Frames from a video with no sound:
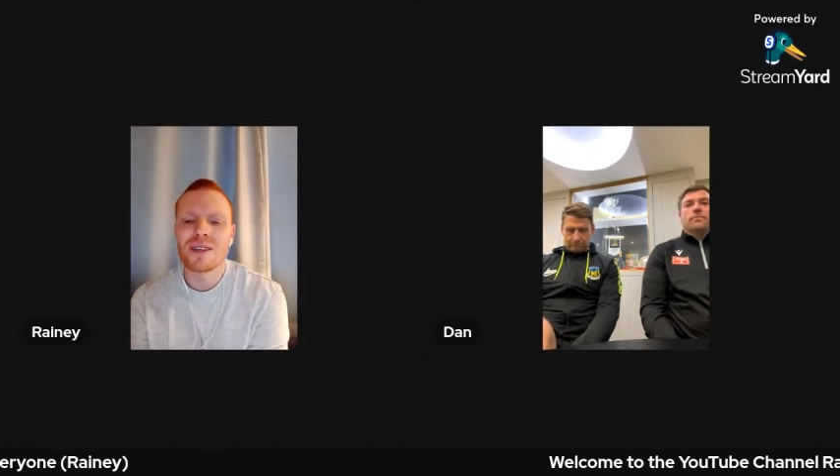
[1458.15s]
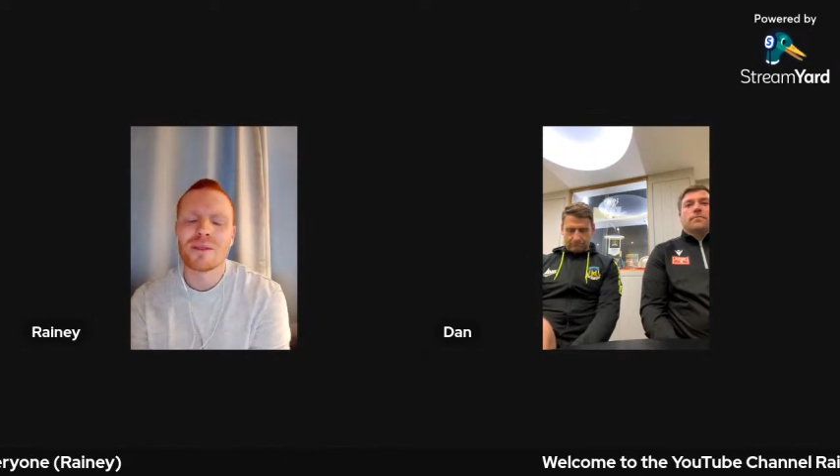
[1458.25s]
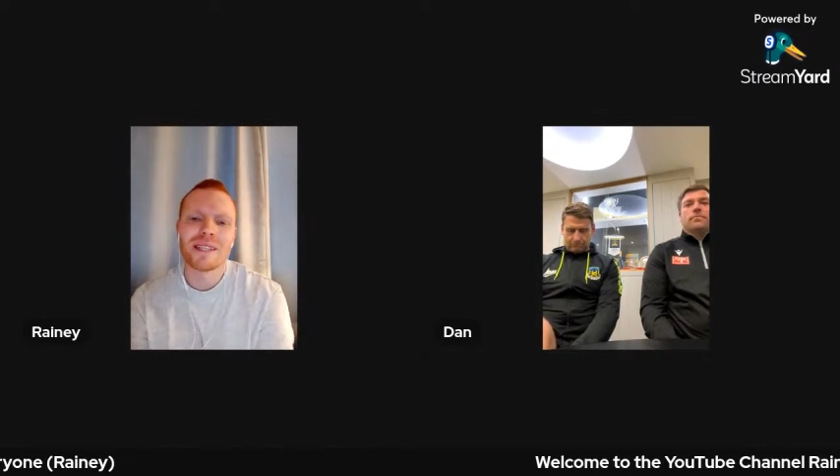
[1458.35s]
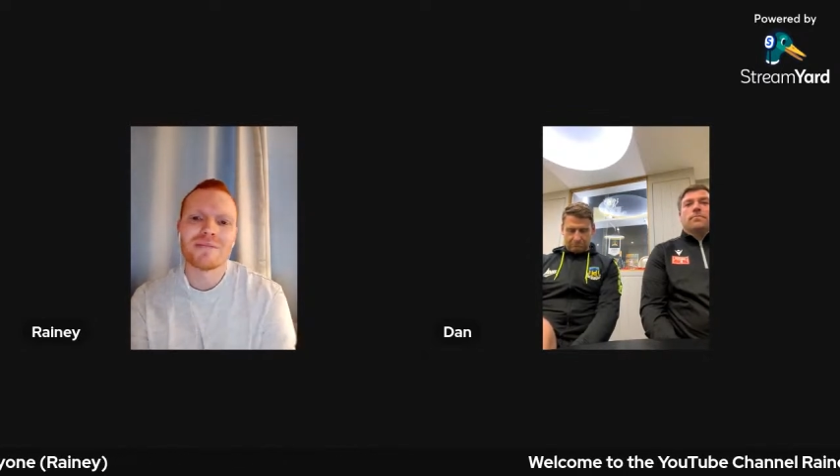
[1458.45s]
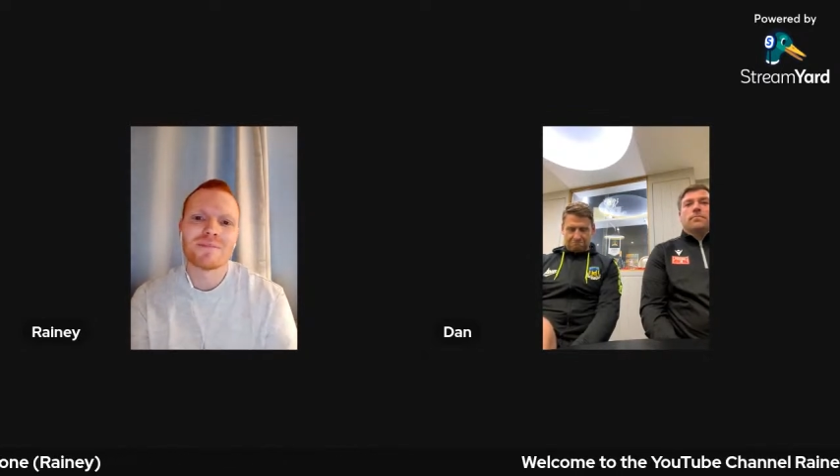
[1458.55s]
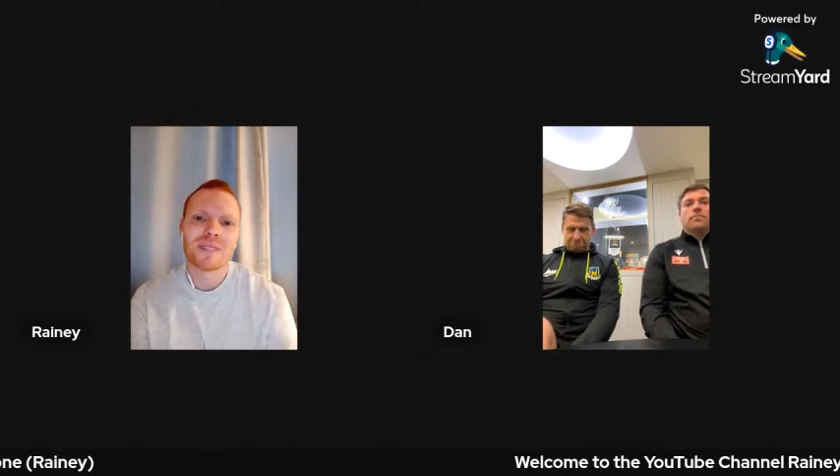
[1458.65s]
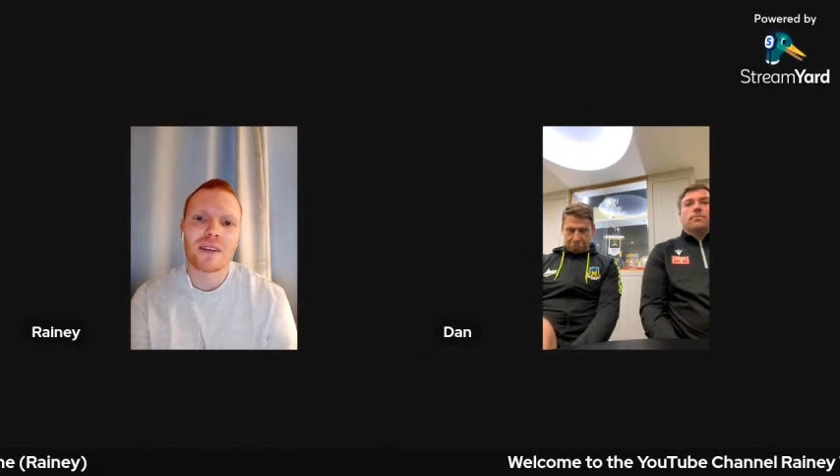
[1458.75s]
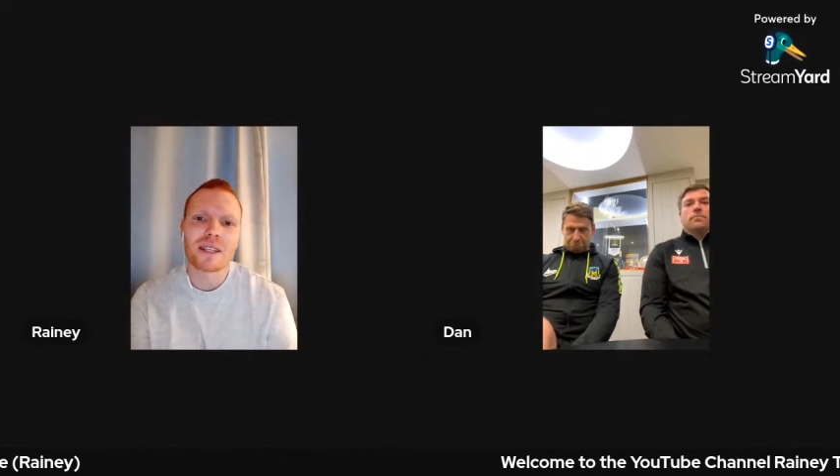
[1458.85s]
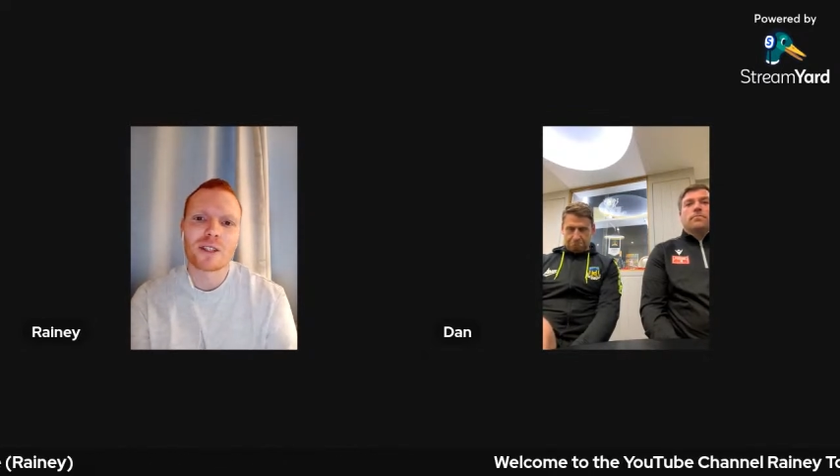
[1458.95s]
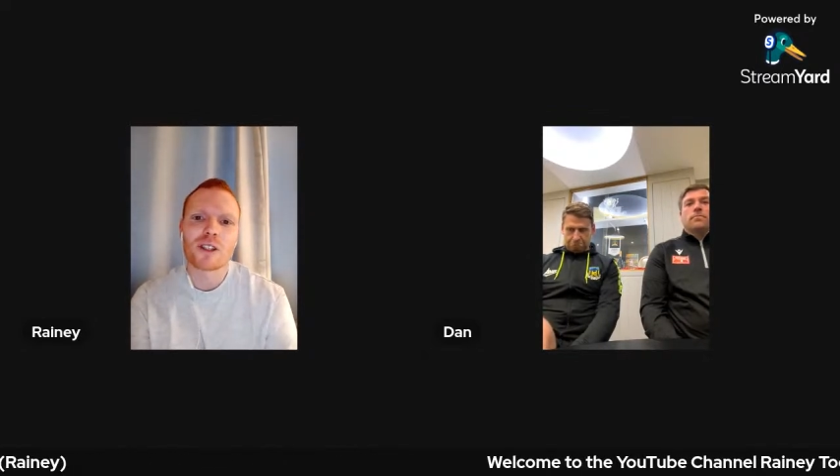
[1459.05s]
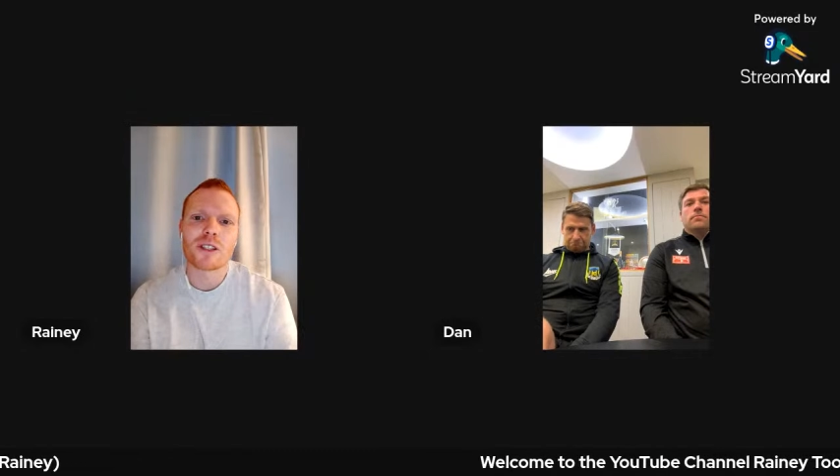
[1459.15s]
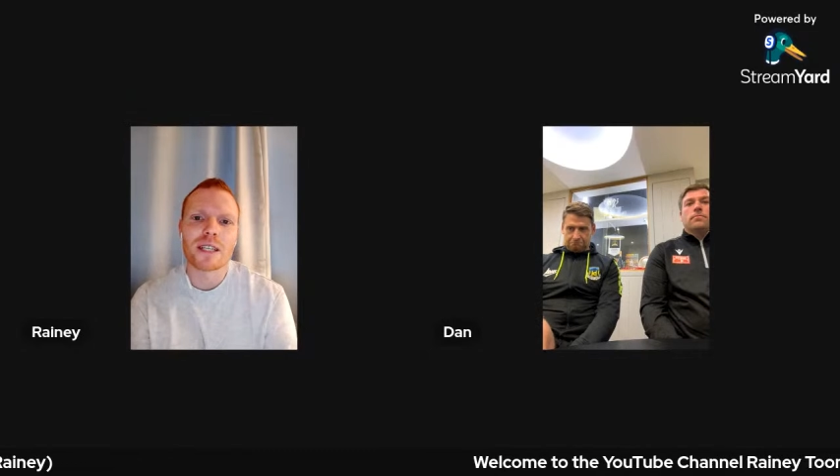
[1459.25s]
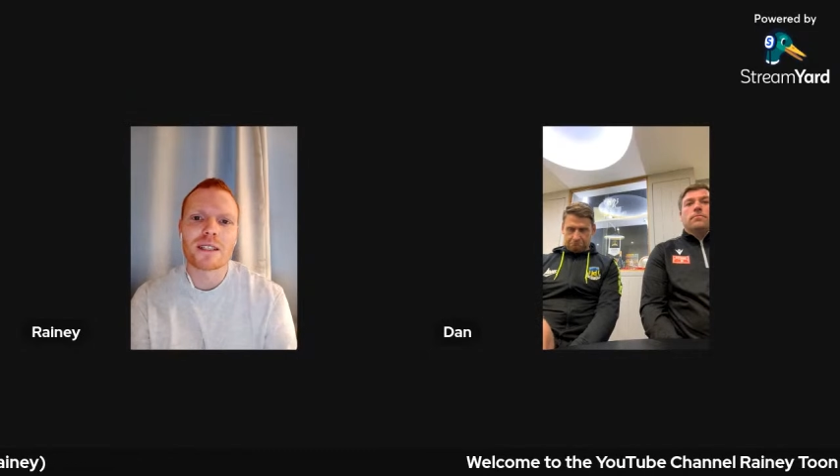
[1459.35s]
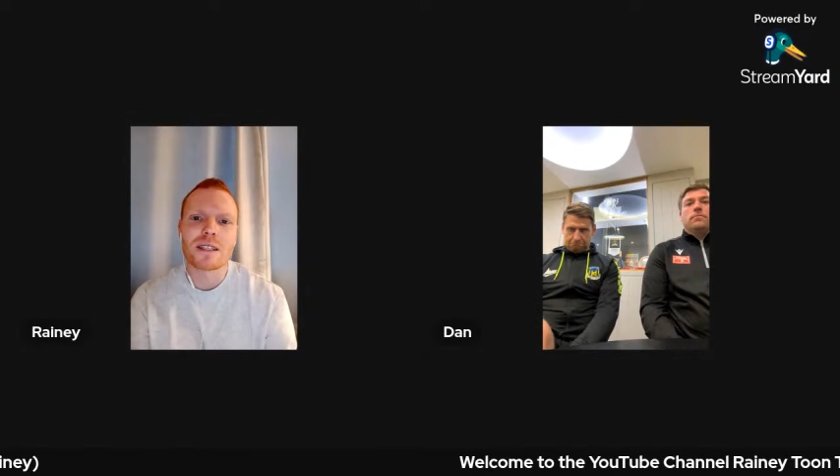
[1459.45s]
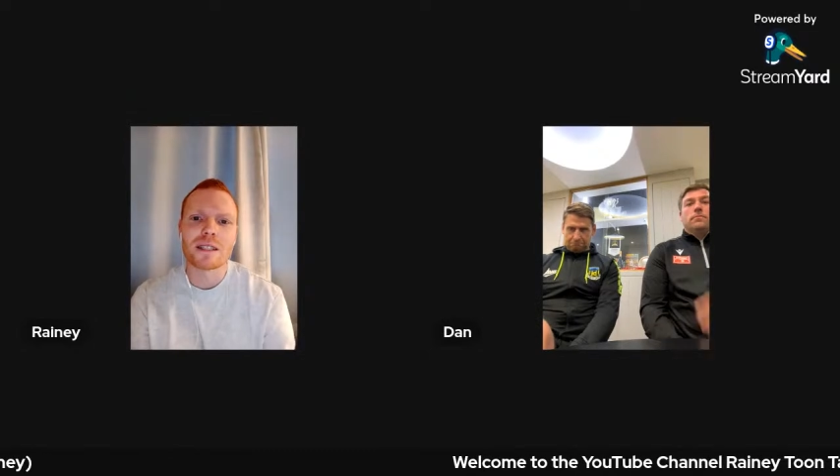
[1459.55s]
I mean, I think it's just
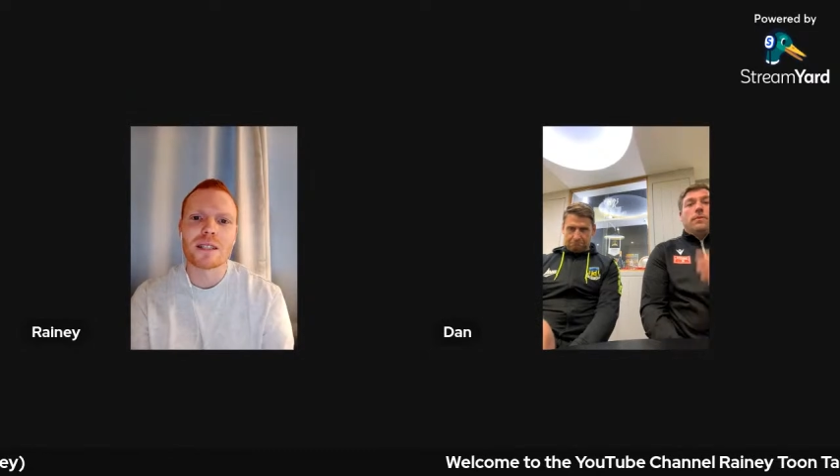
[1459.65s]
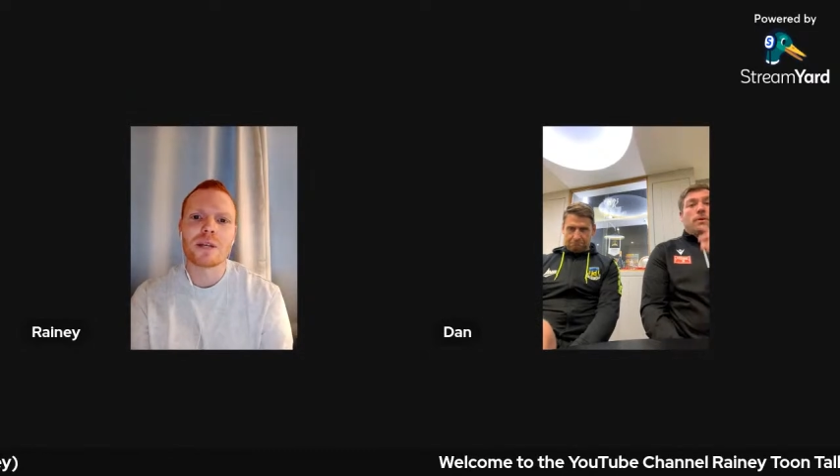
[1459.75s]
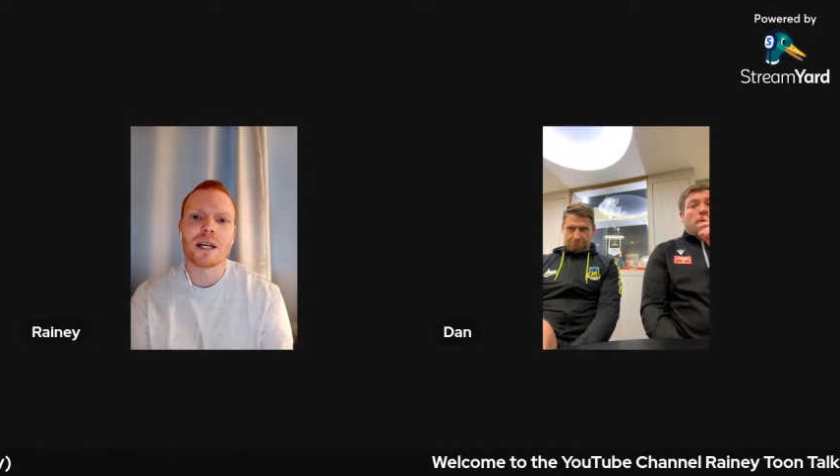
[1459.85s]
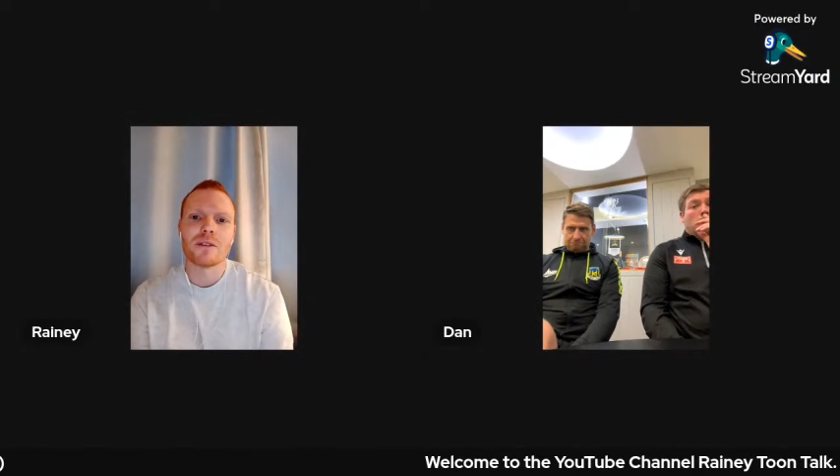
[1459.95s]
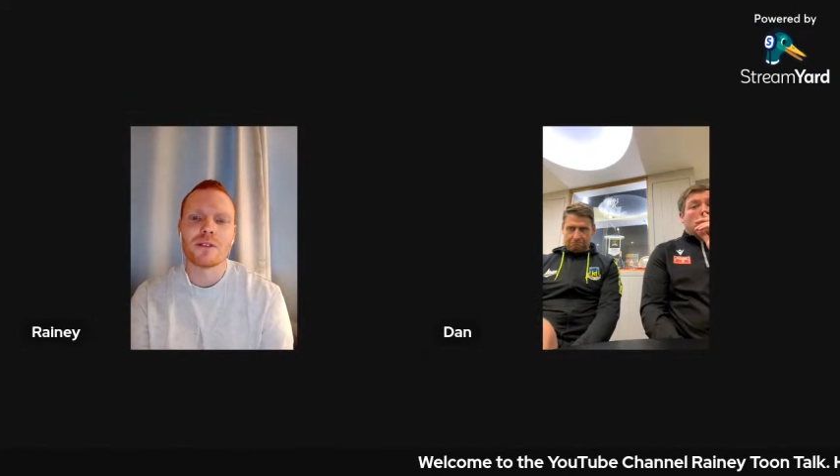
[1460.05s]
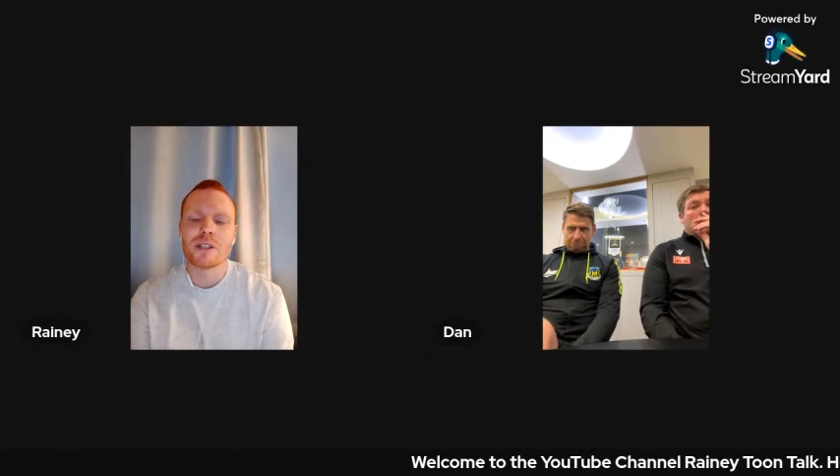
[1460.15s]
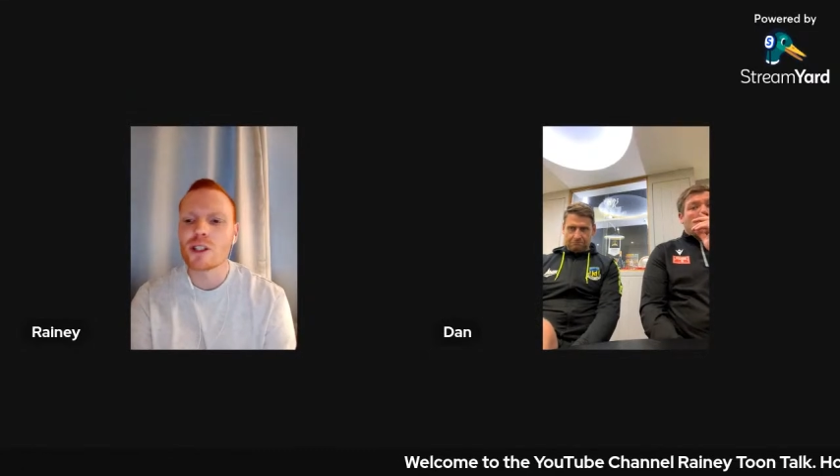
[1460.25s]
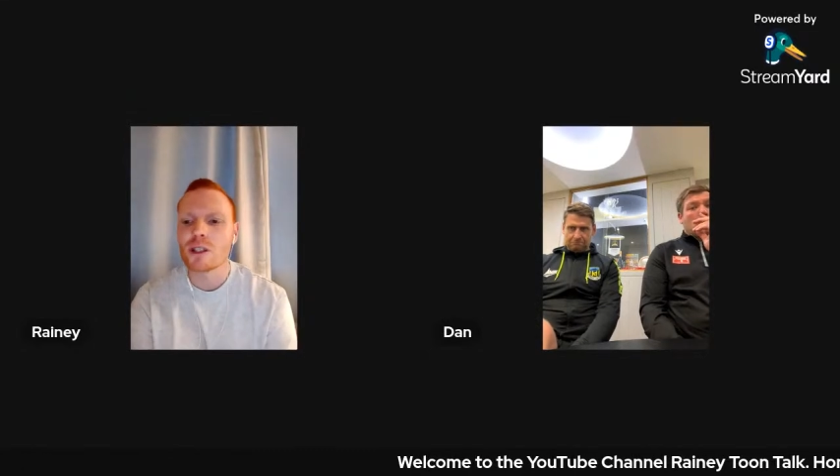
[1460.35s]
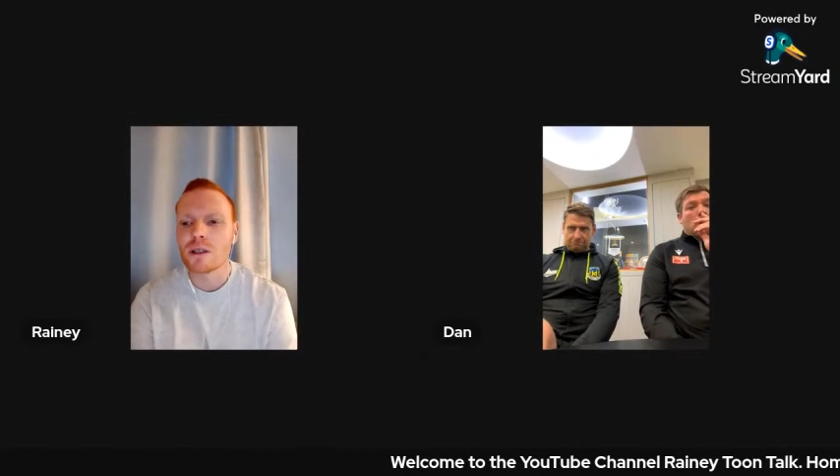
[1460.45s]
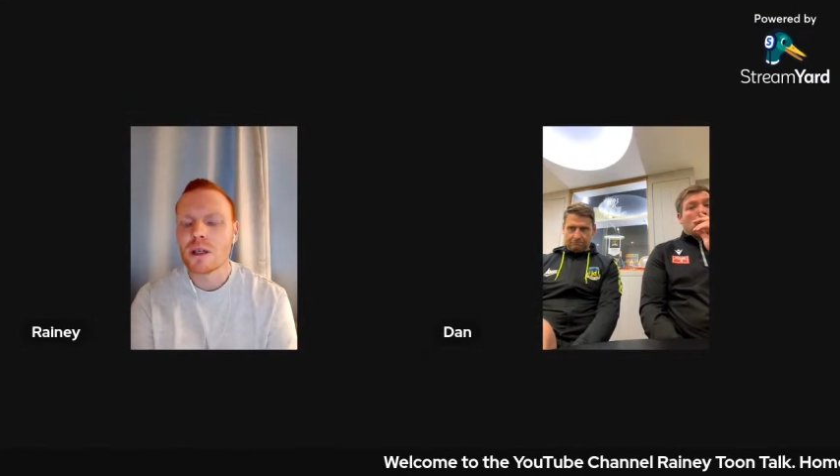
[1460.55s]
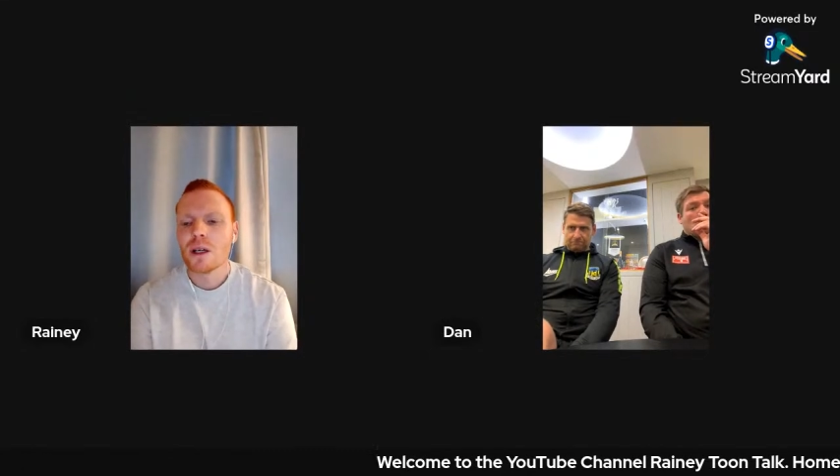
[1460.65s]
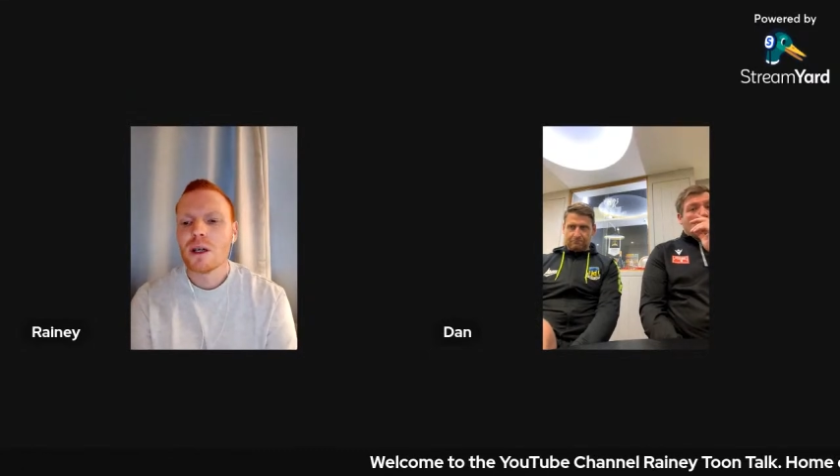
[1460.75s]
nice to see them kind of finishing